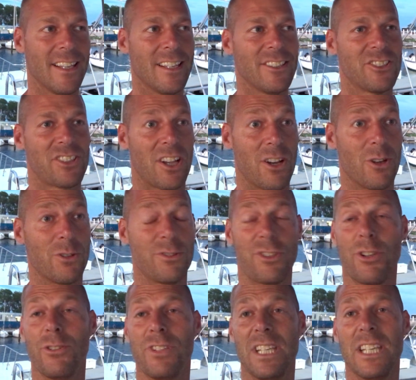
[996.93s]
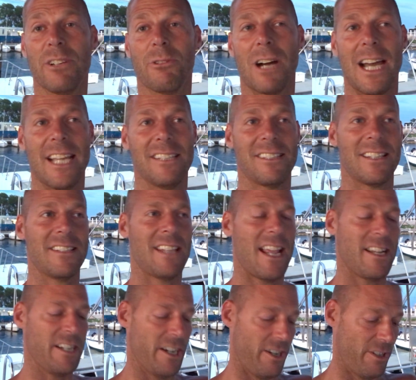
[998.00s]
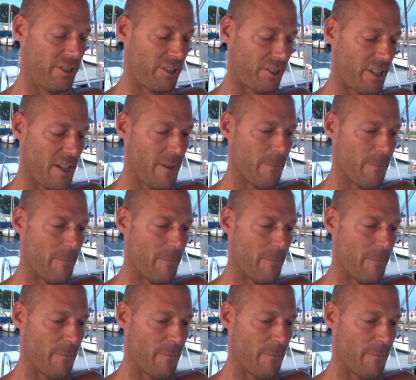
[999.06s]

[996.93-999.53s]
so 2 DUIs in 10 years.